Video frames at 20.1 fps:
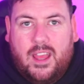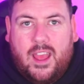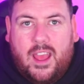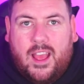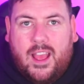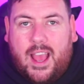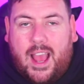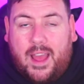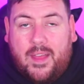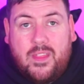
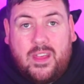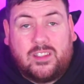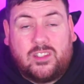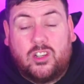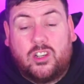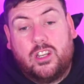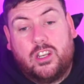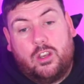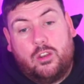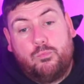and they're
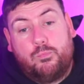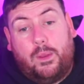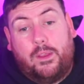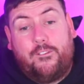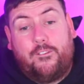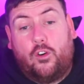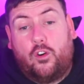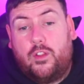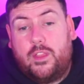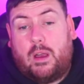done.
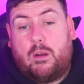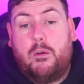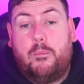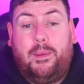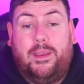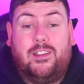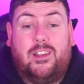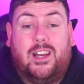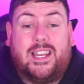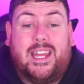Before that would be like an